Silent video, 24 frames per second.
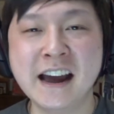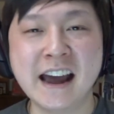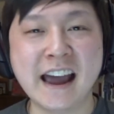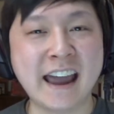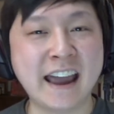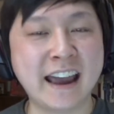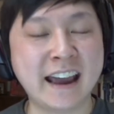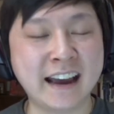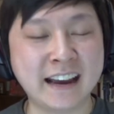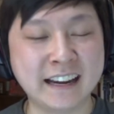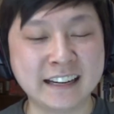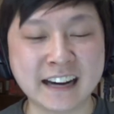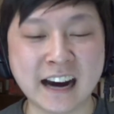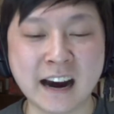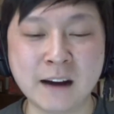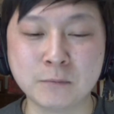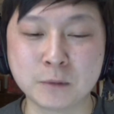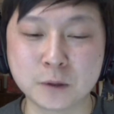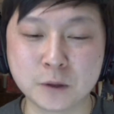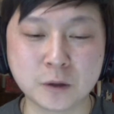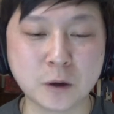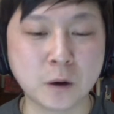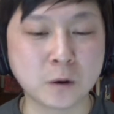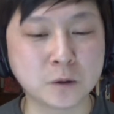And I'm
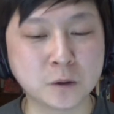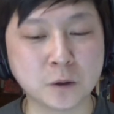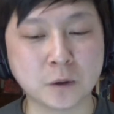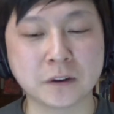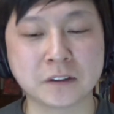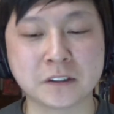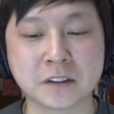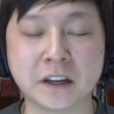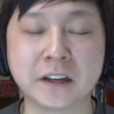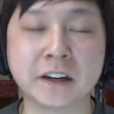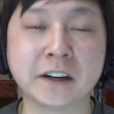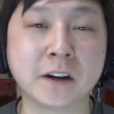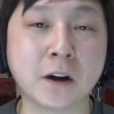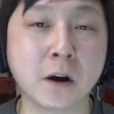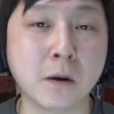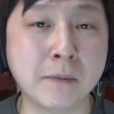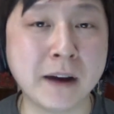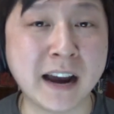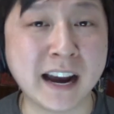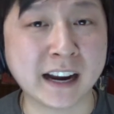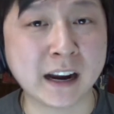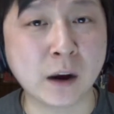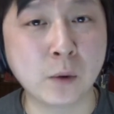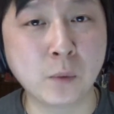so, so excited to go
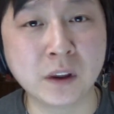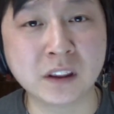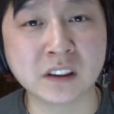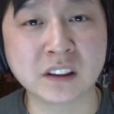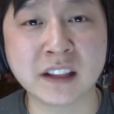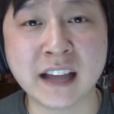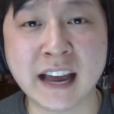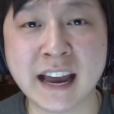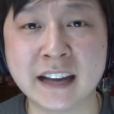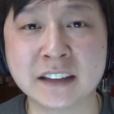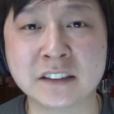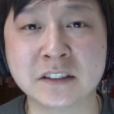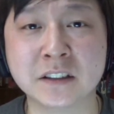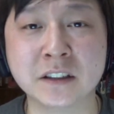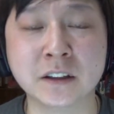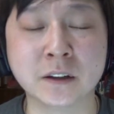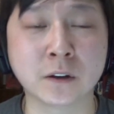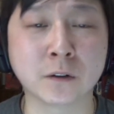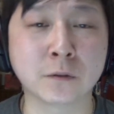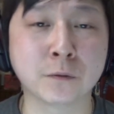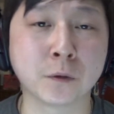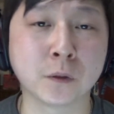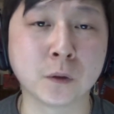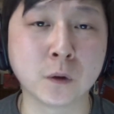back. I went last
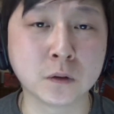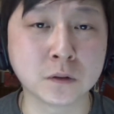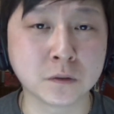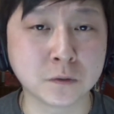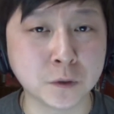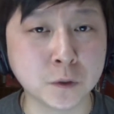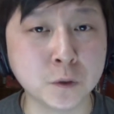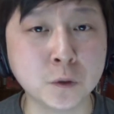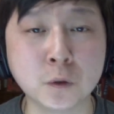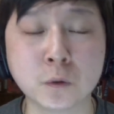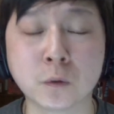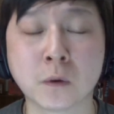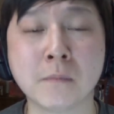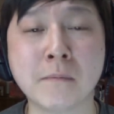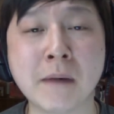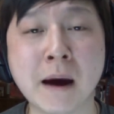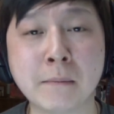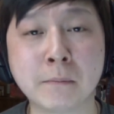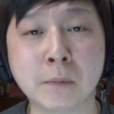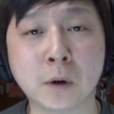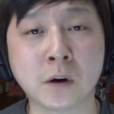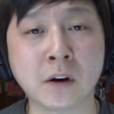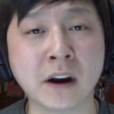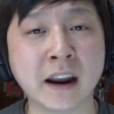year, for those of you who
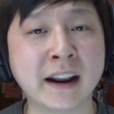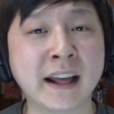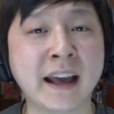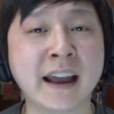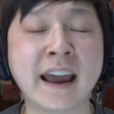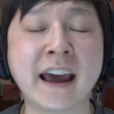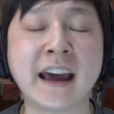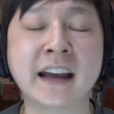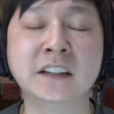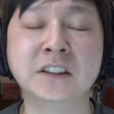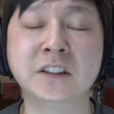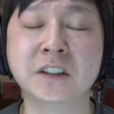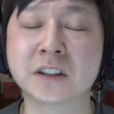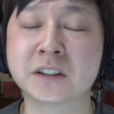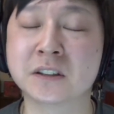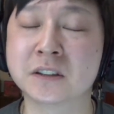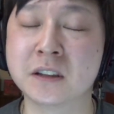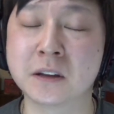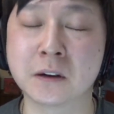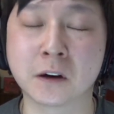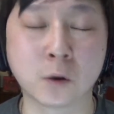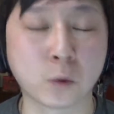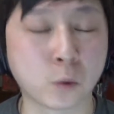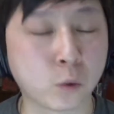remember, and I had
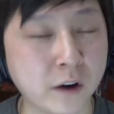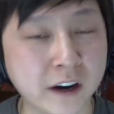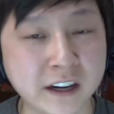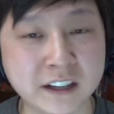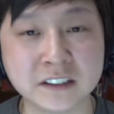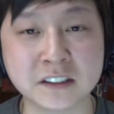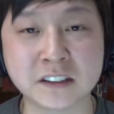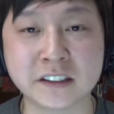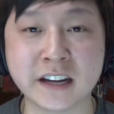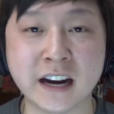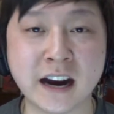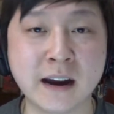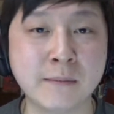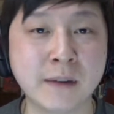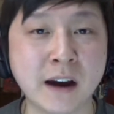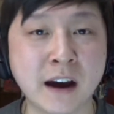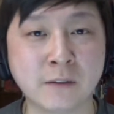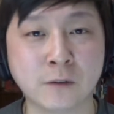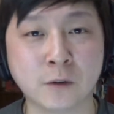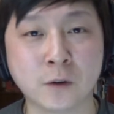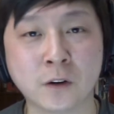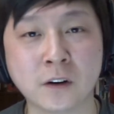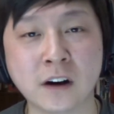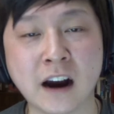just the greatest time
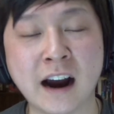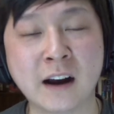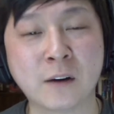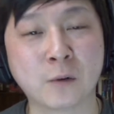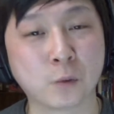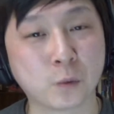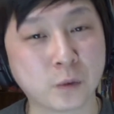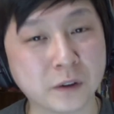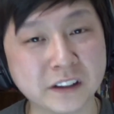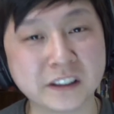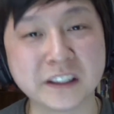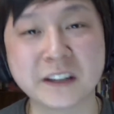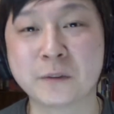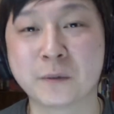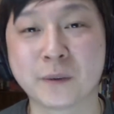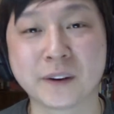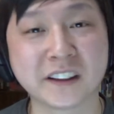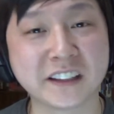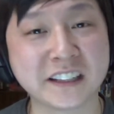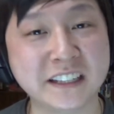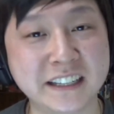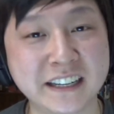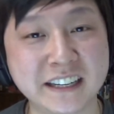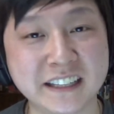ever. I really,
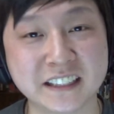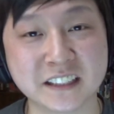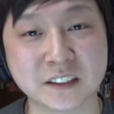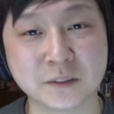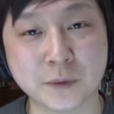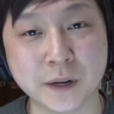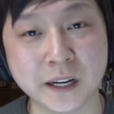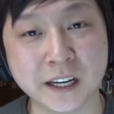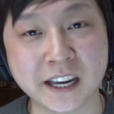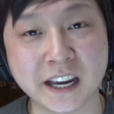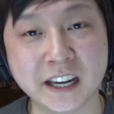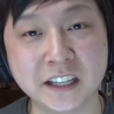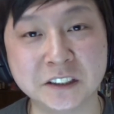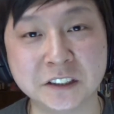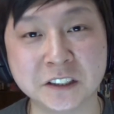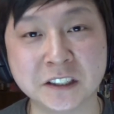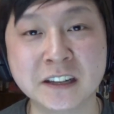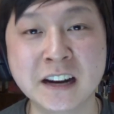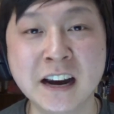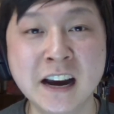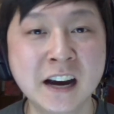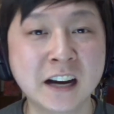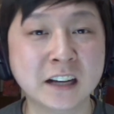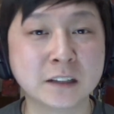really need this
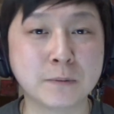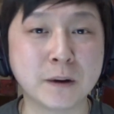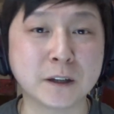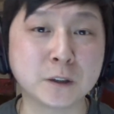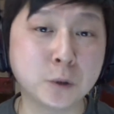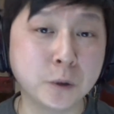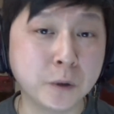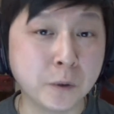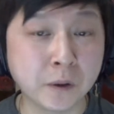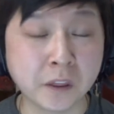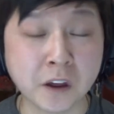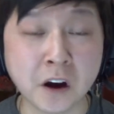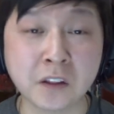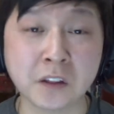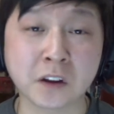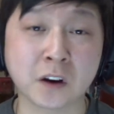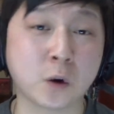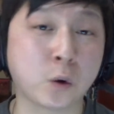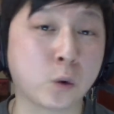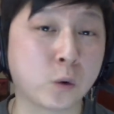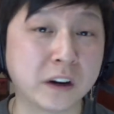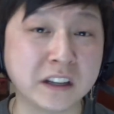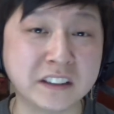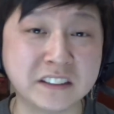vacation, especially with all the
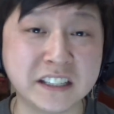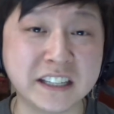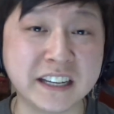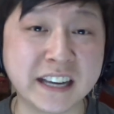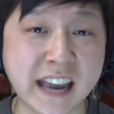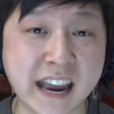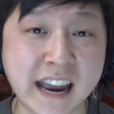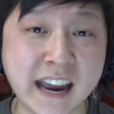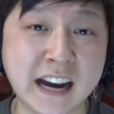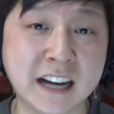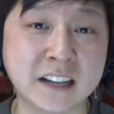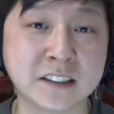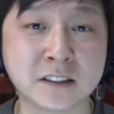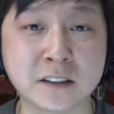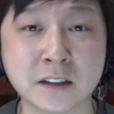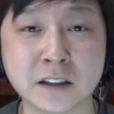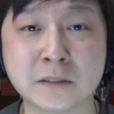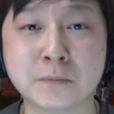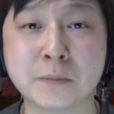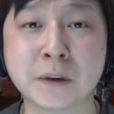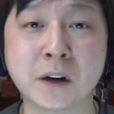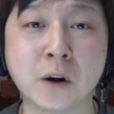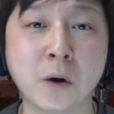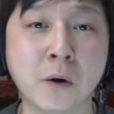crazy chaos
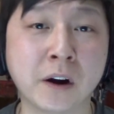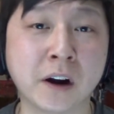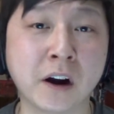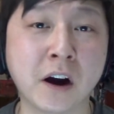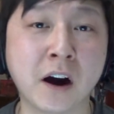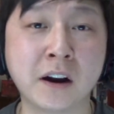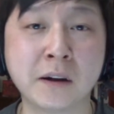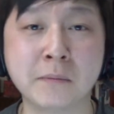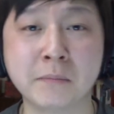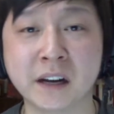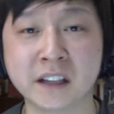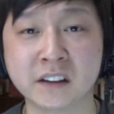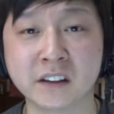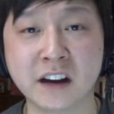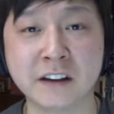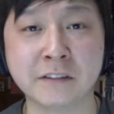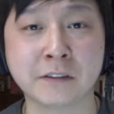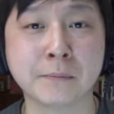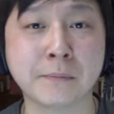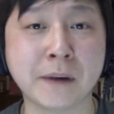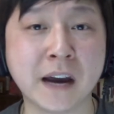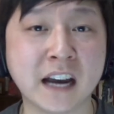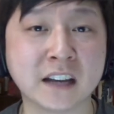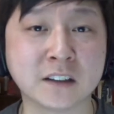that's been going on in my life
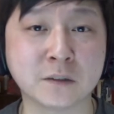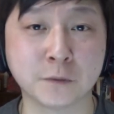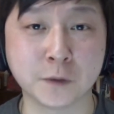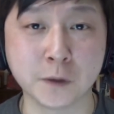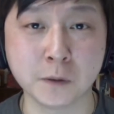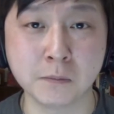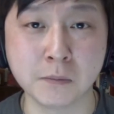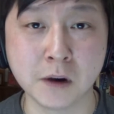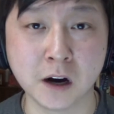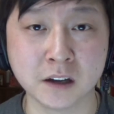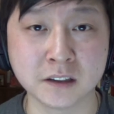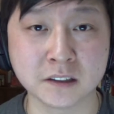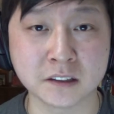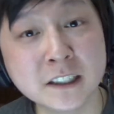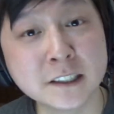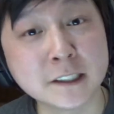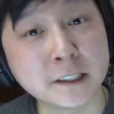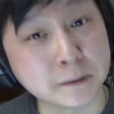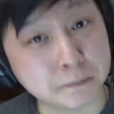the past few months.